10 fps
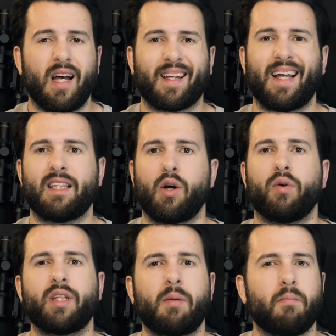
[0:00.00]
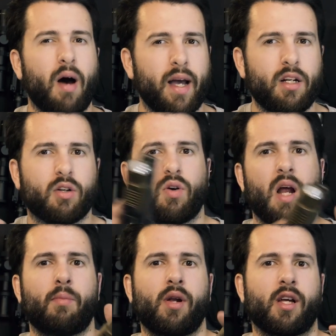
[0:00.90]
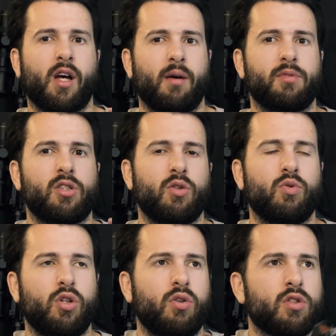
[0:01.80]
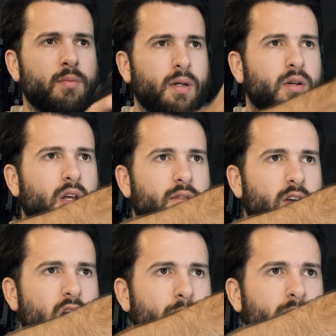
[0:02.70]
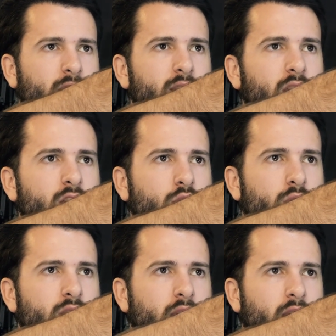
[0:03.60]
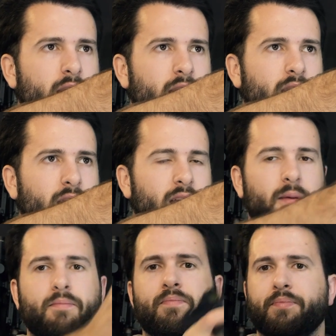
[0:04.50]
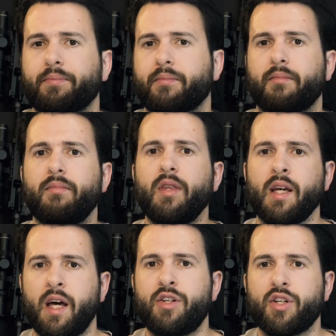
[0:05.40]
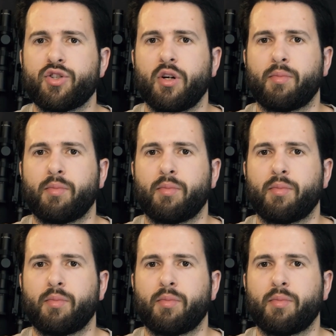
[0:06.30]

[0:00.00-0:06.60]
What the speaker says: Again, the only minor gripe when it comes to usability of the optic is I do wish that it had a additional